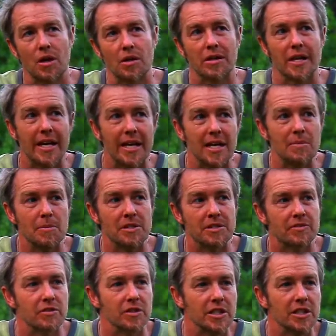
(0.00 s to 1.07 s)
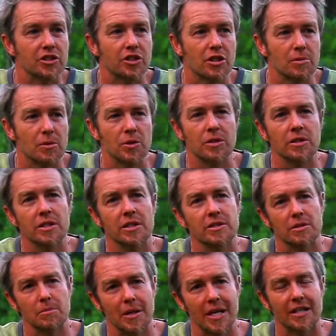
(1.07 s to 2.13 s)
Our aim is for each community
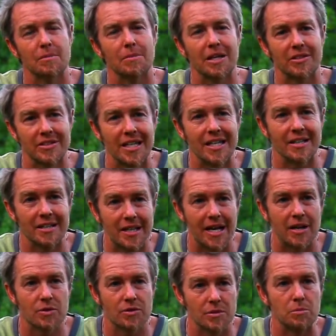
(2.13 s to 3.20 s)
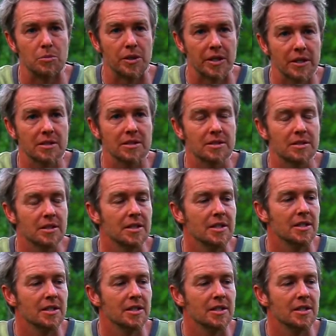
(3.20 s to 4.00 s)
to make about 10,000 bricks.